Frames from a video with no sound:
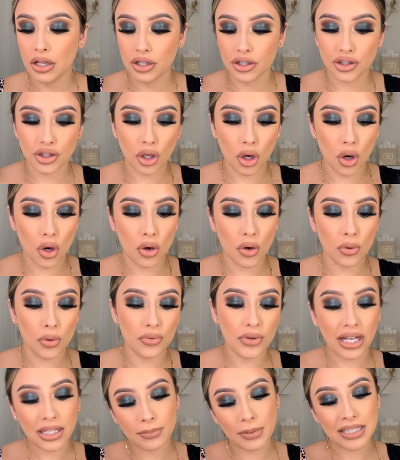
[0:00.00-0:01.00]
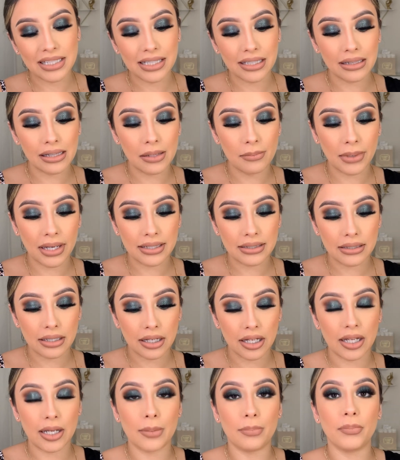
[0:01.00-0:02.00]
So that's basically my
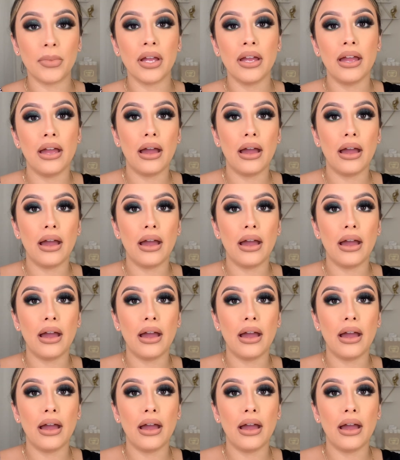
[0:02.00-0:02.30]
tip.